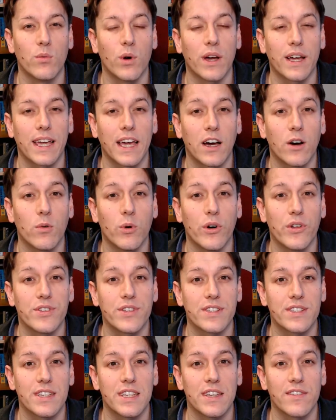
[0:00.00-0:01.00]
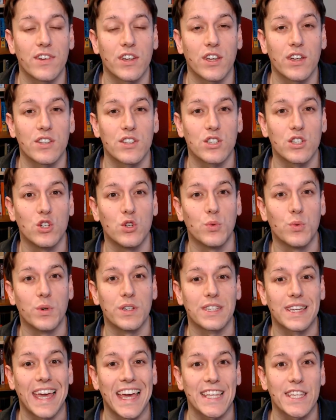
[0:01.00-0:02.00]
work out what certificate you
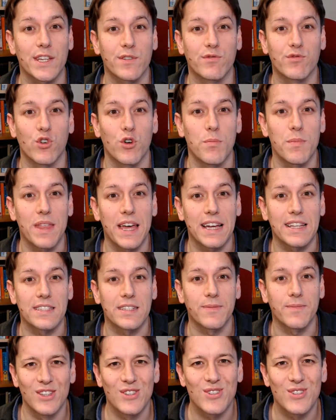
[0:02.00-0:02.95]
would get from that.